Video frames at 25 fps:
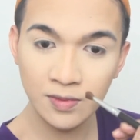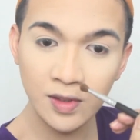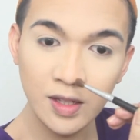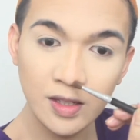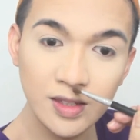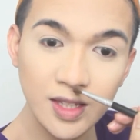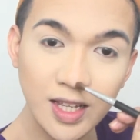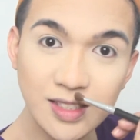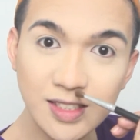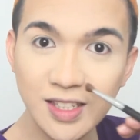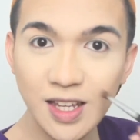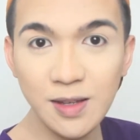
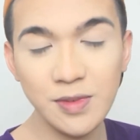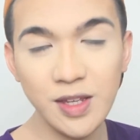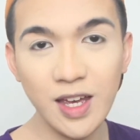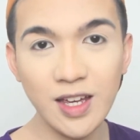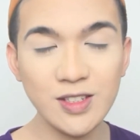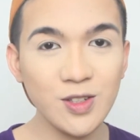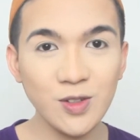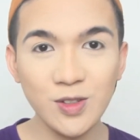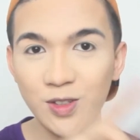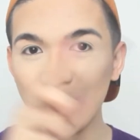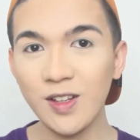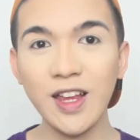Next time,
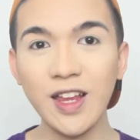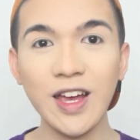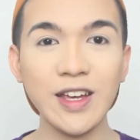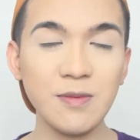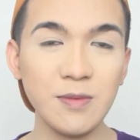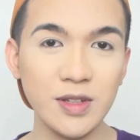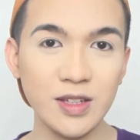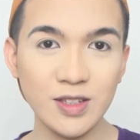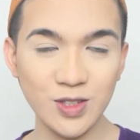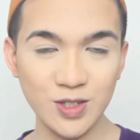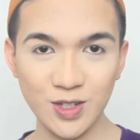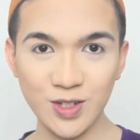guys. So, do you like
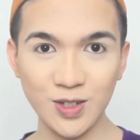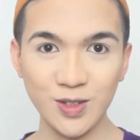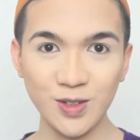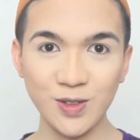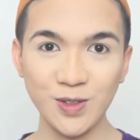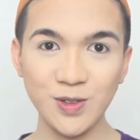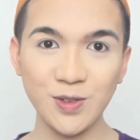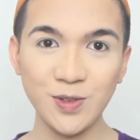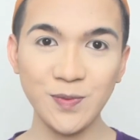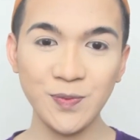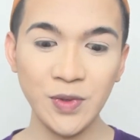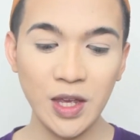me
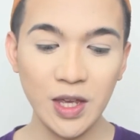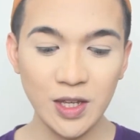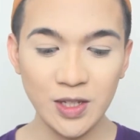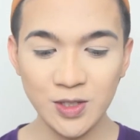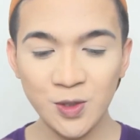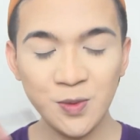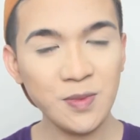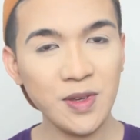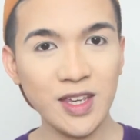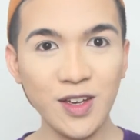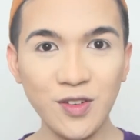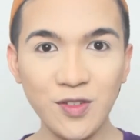to
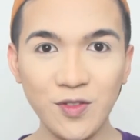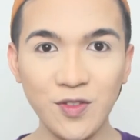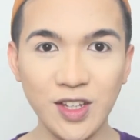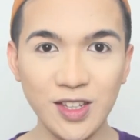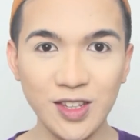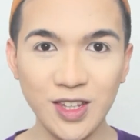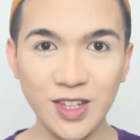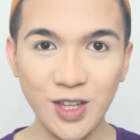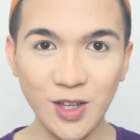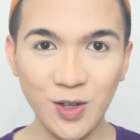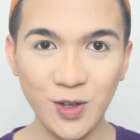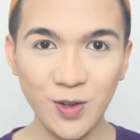make a
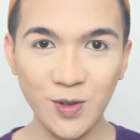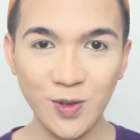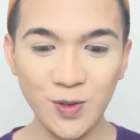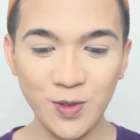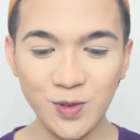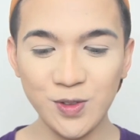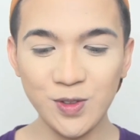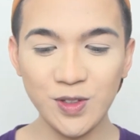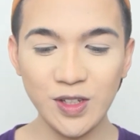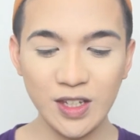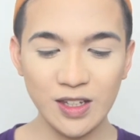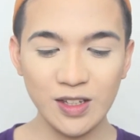
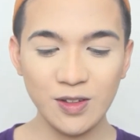video